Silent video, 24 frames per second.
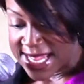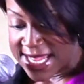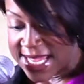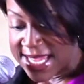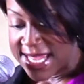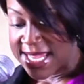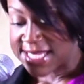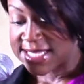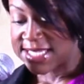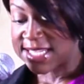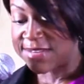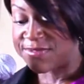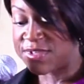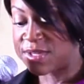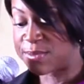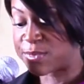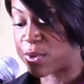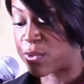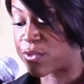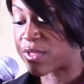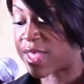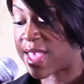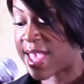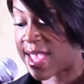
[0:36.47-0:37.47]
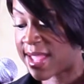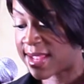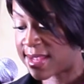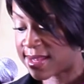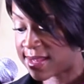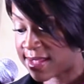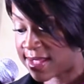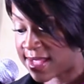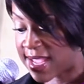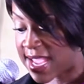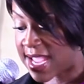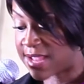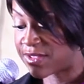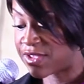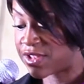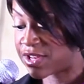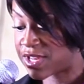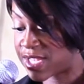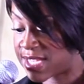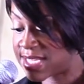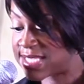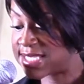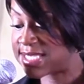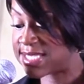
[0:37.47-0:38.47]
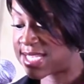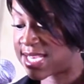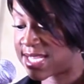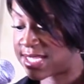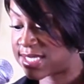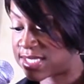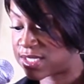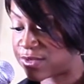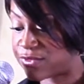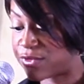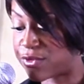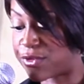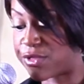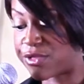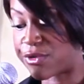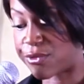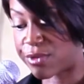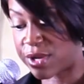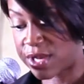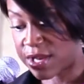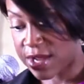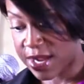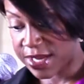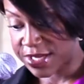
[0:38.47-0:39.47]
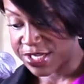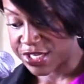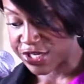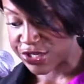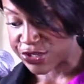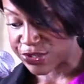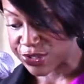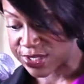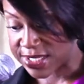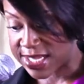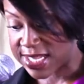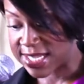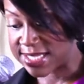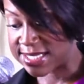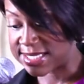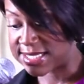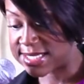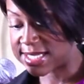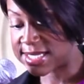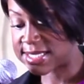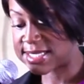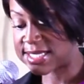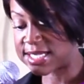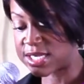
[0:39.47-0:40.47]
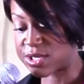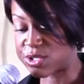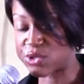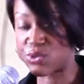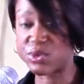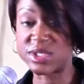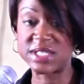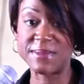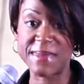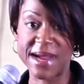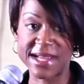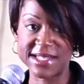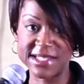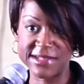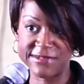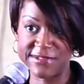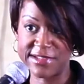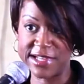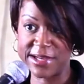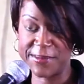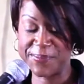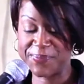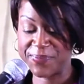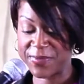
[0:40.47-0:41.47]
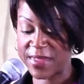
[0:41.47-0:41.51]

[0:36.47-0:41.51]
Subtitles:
He has lived in both Canada and the United States for 39 years and 6 years, respectively.